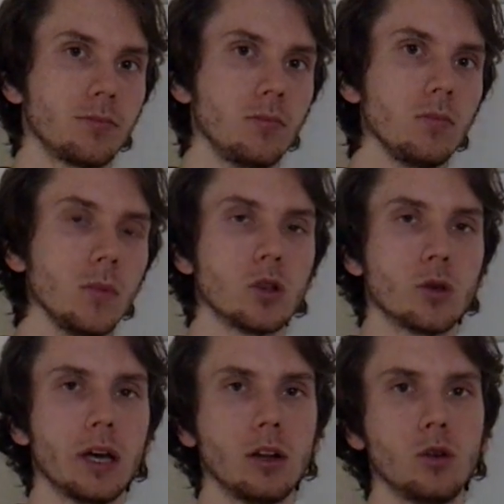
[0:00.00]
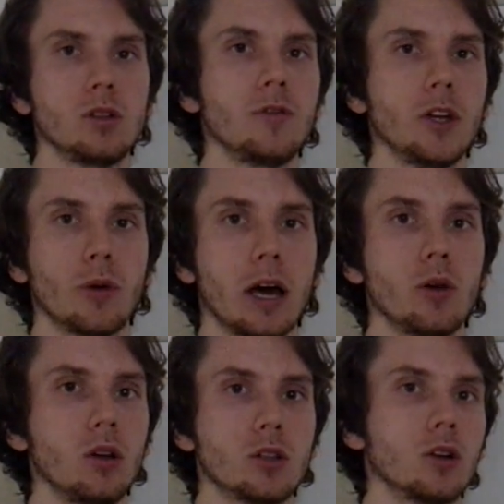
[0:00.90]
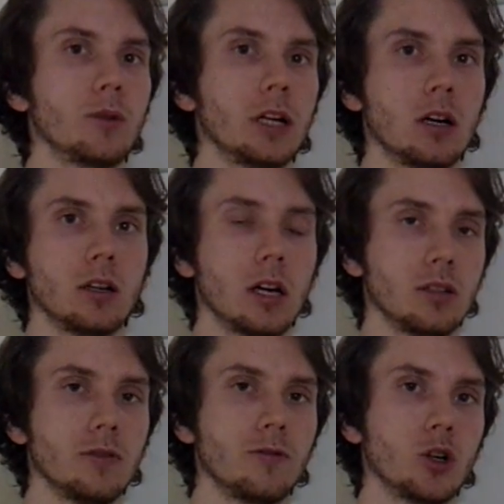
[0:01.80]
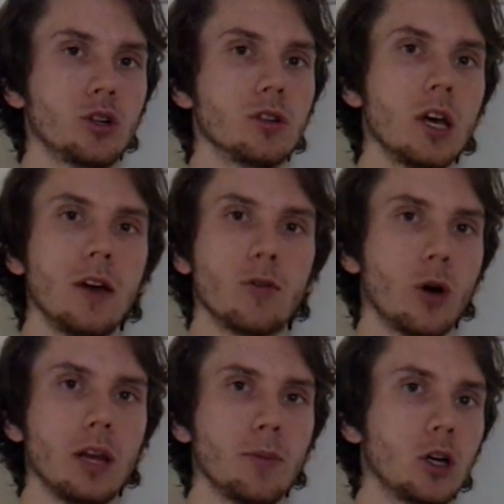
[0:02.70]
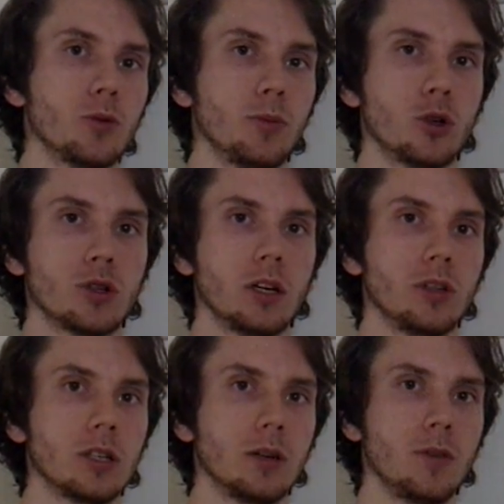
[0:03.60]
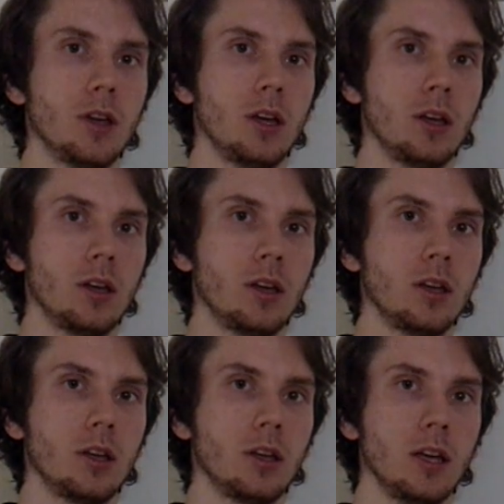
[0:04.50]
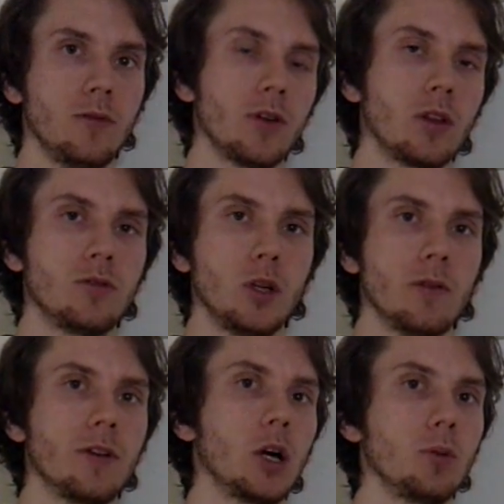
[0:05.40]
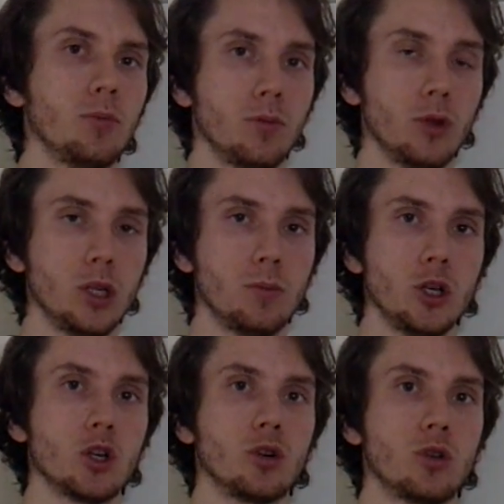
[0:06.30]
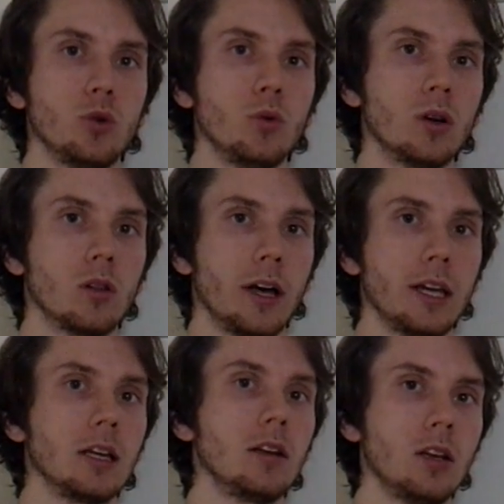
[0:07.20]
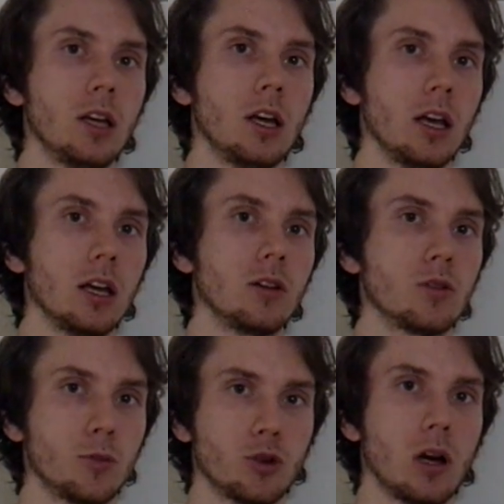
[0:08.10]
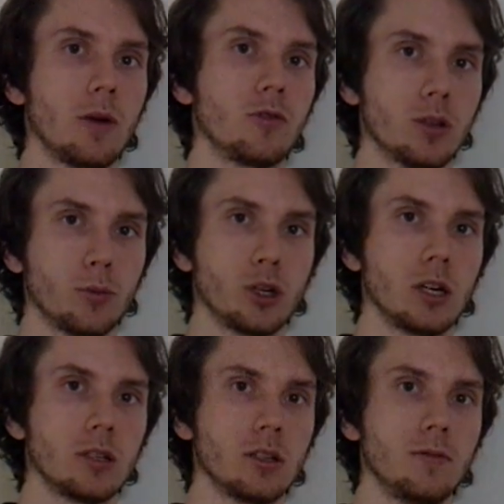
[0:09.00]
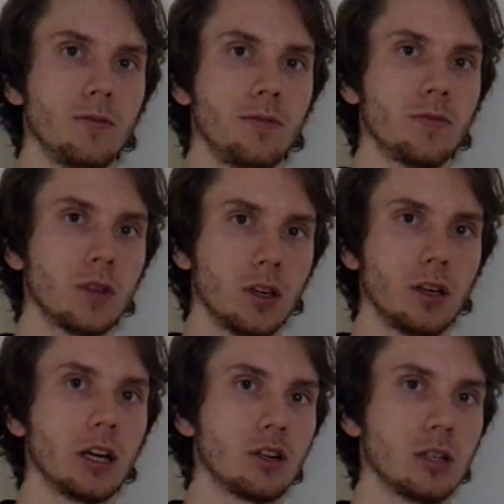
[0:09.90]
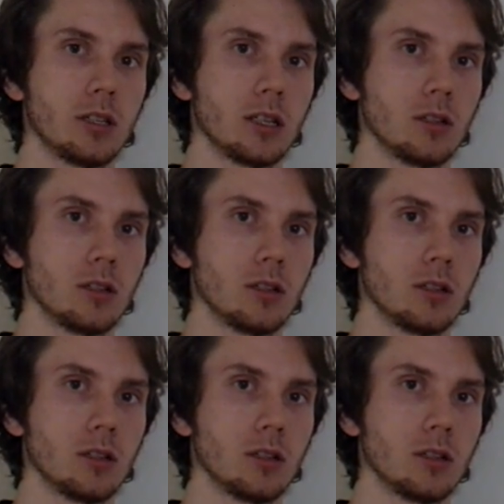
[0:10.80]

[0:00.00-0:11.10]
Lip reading: So that concludes the video on how to determine a cognitive function for any Myers-Briggs personality type. If you found this video valuable, please be sure to like it and subscribe for similar content. Catch you guys next time.